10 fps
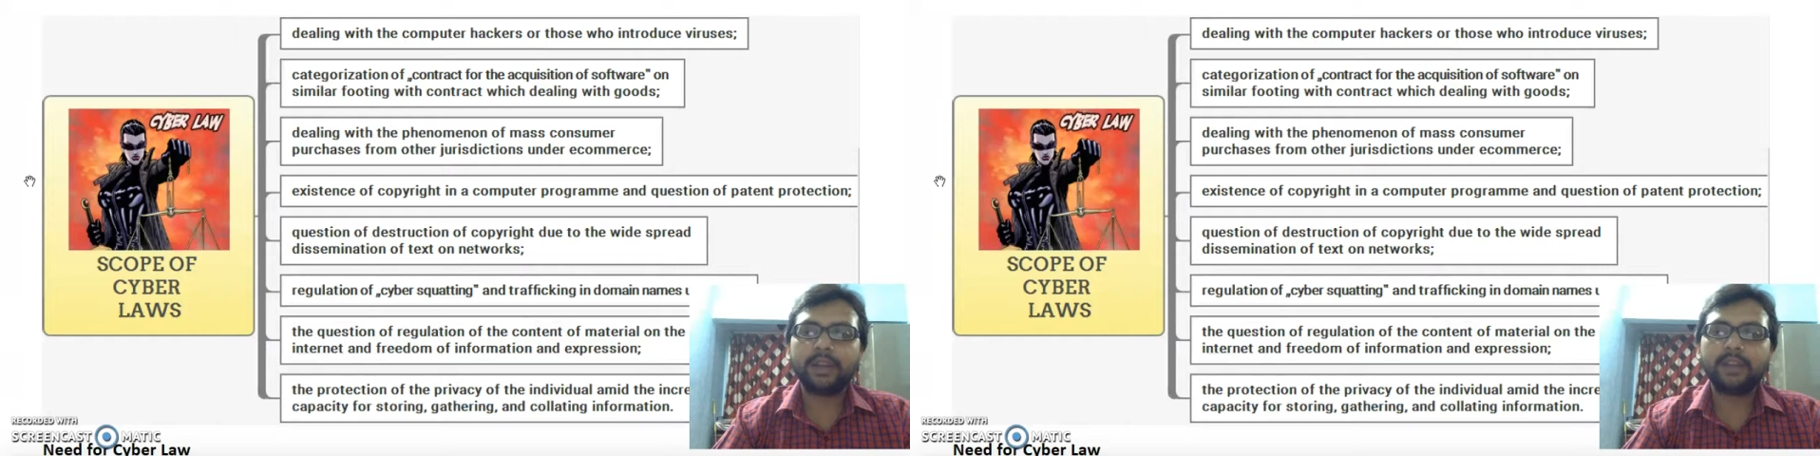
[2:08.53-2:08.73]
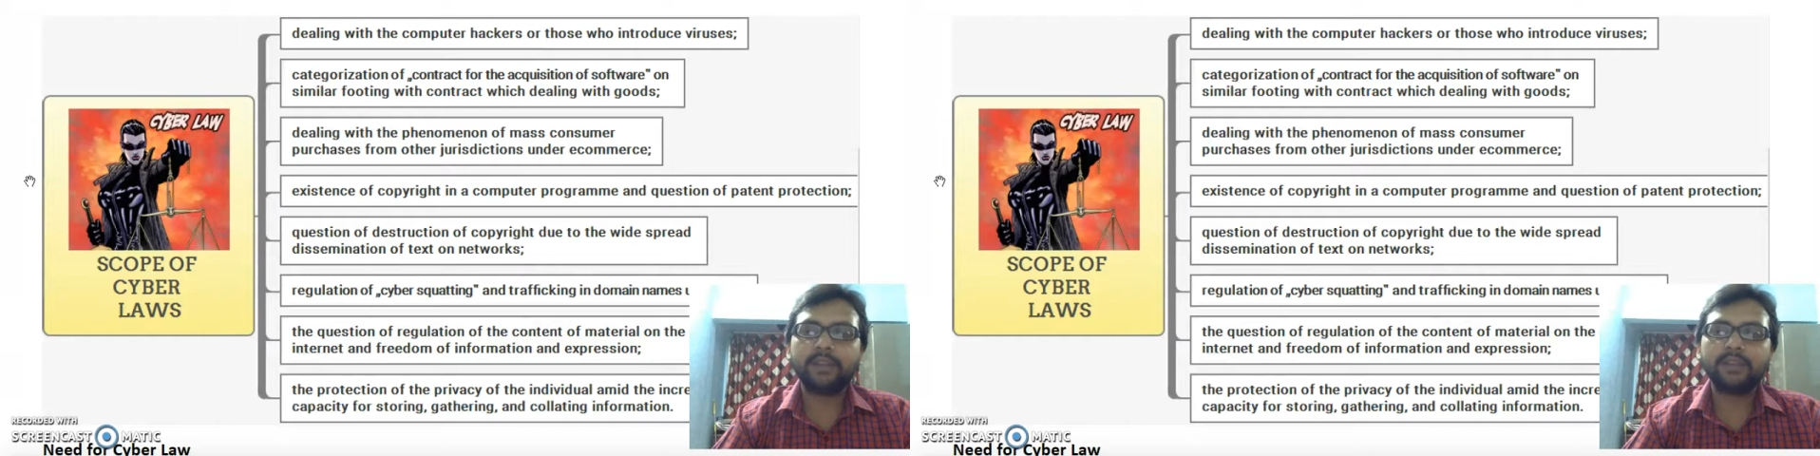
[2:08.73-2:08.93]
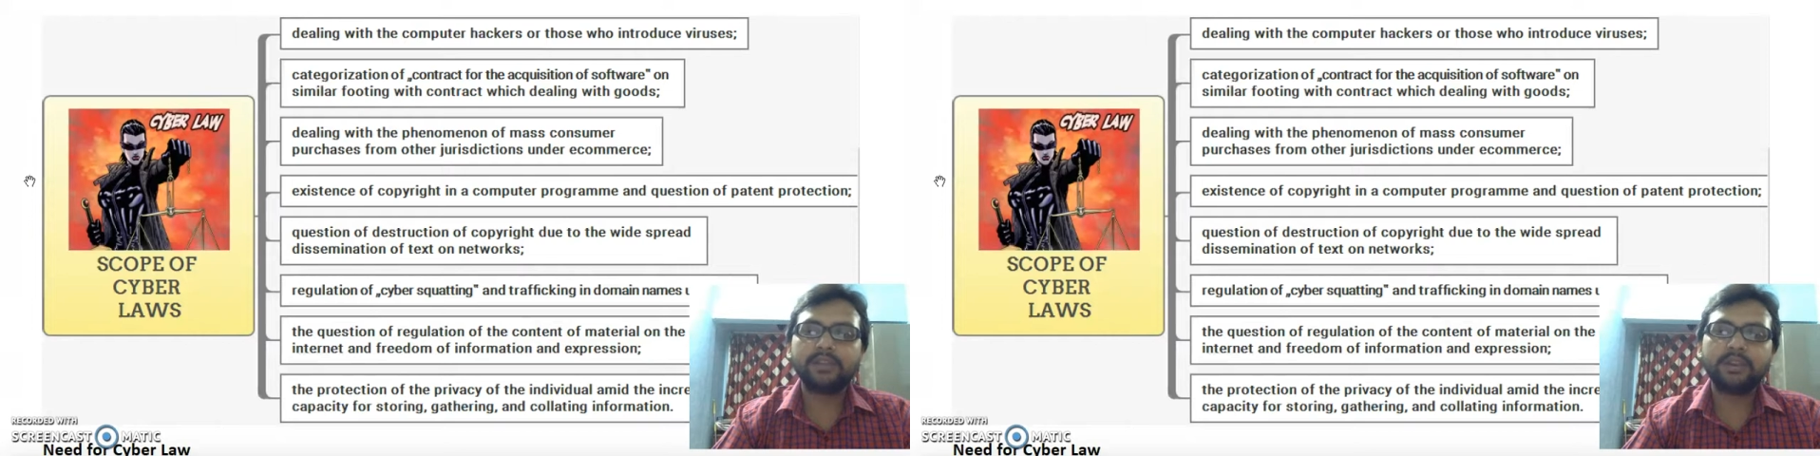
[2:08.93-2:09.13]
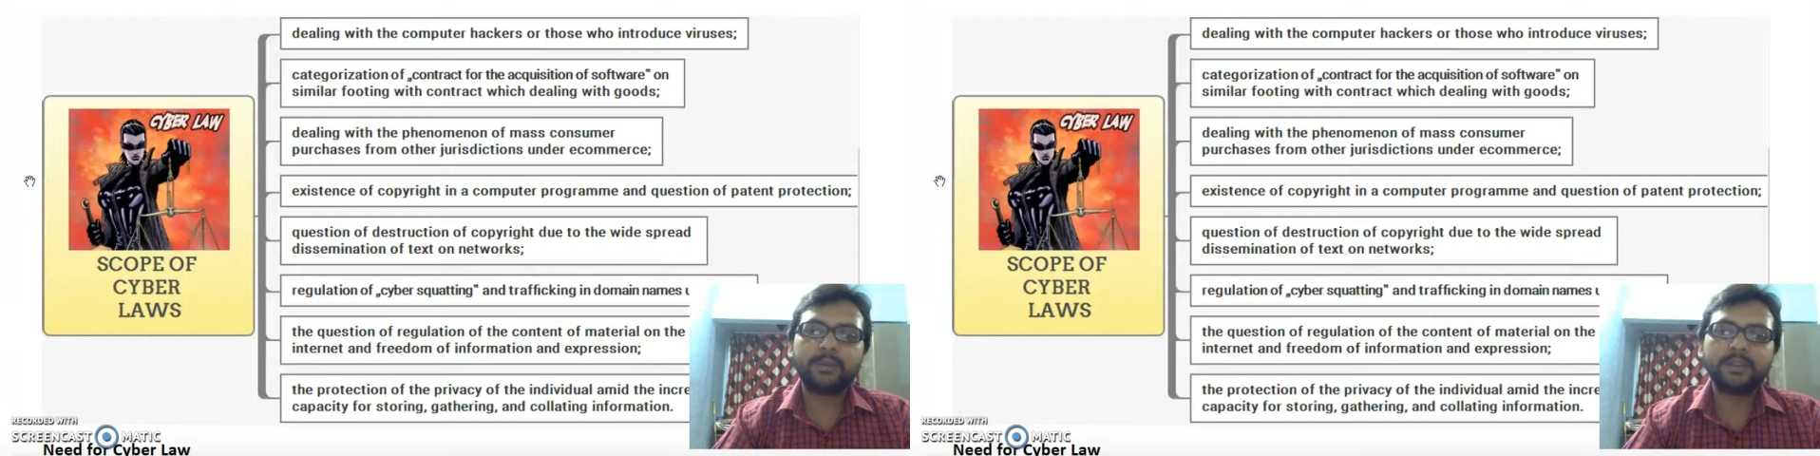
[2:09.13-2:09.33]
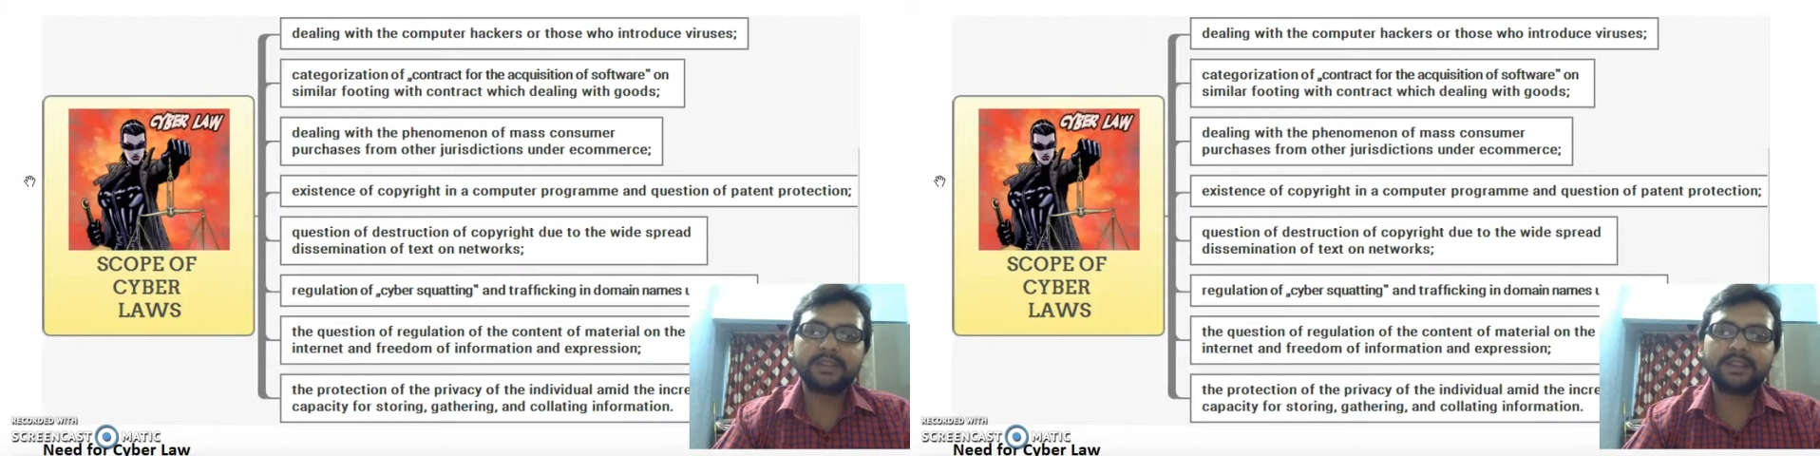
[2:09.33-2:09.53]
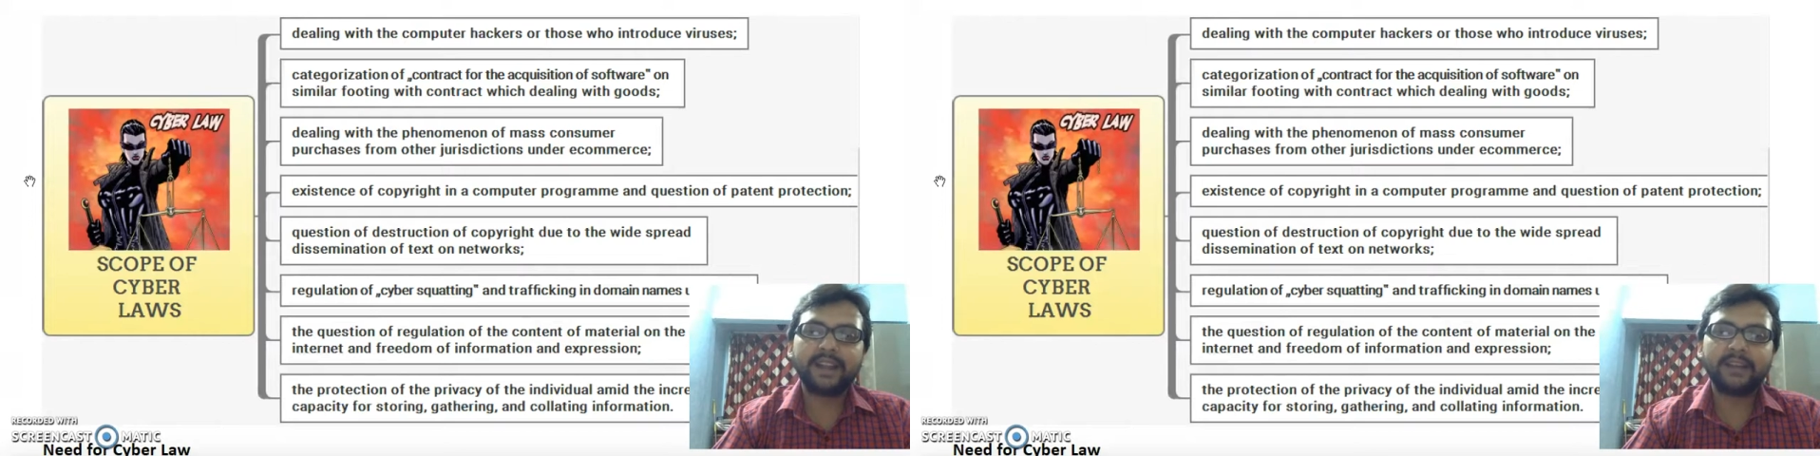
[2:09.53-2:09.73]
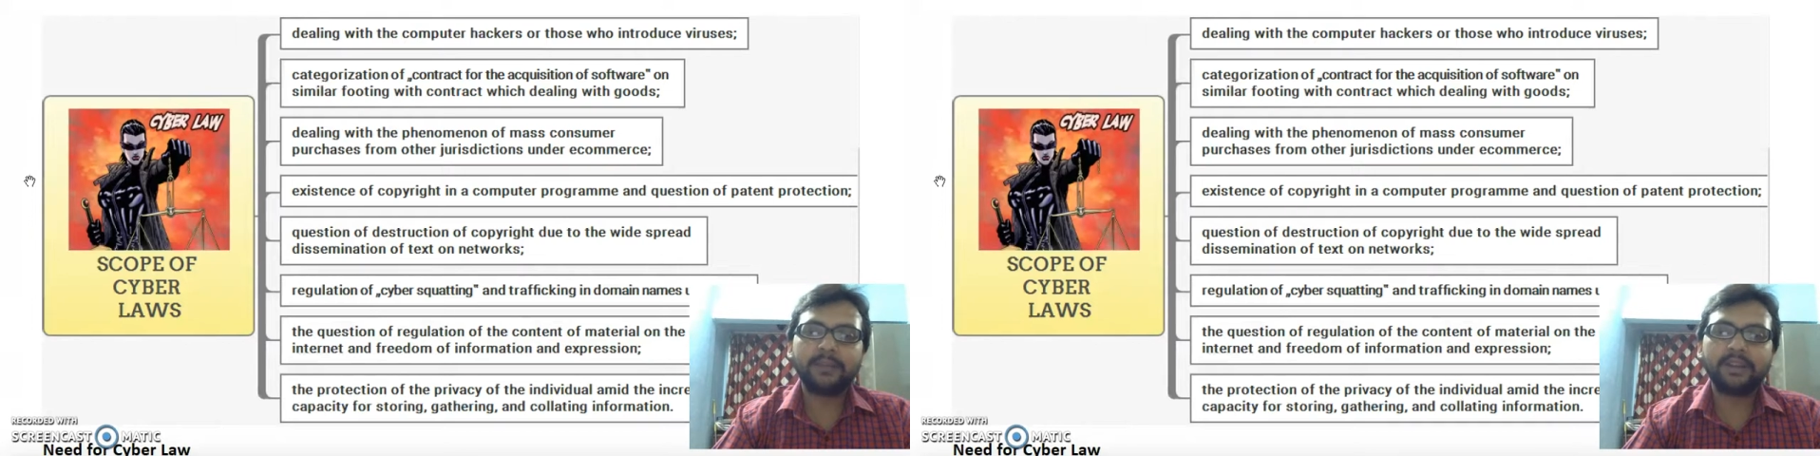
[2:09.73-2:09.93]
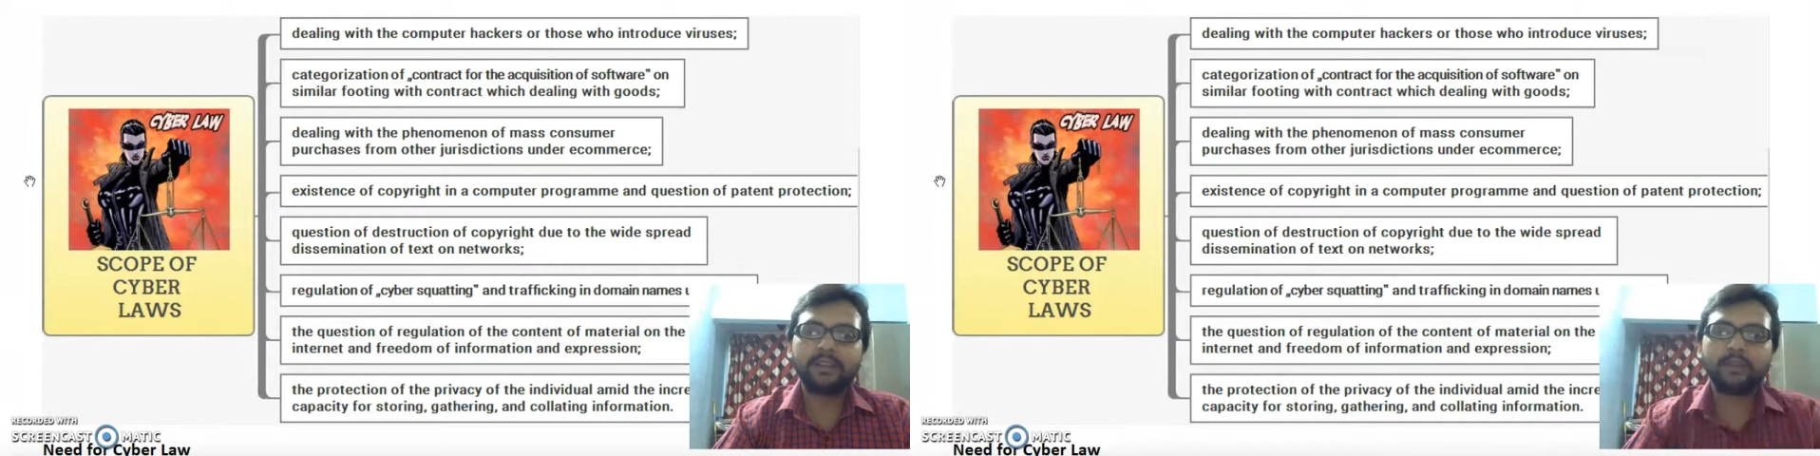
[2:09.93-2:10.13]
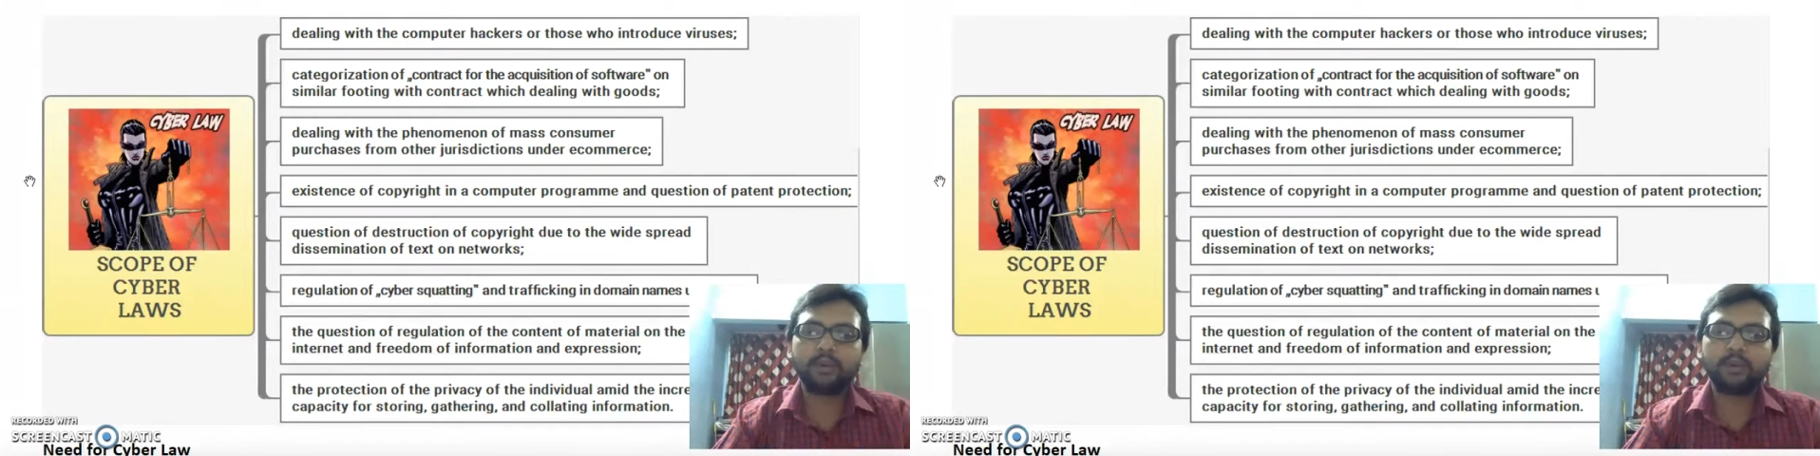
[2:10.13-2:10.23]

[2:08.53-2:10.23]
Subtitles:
and once you deposit that money,